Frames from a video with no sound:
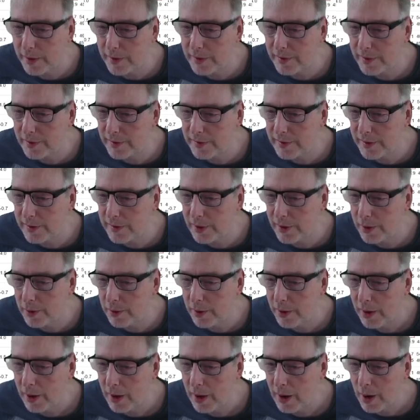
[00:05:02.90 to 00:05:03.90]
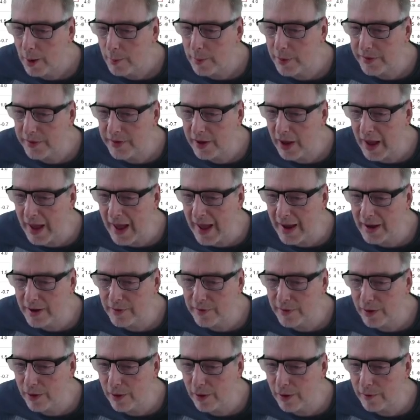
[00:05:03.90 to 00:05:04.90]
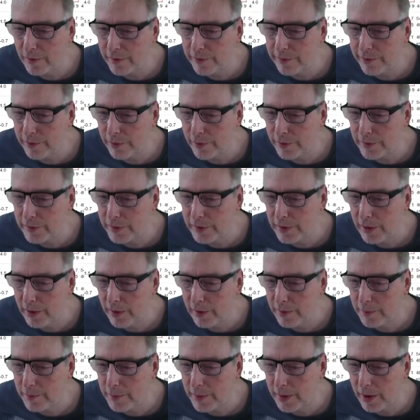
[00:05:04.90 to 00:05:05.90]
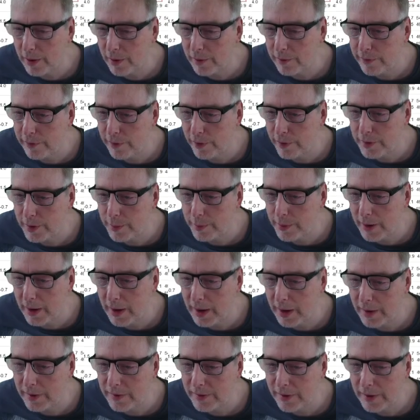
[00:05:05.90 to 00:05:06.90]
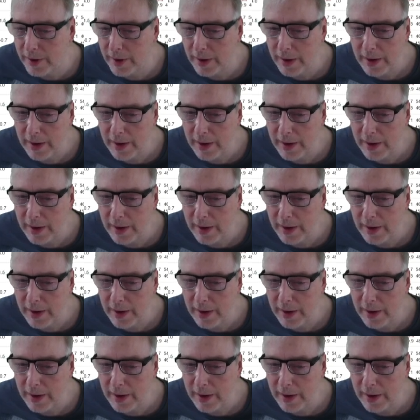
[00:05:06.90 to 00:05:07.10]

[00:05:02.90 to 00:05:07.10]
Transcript: 62, but there's a heck of a lot of 40 below 40 players.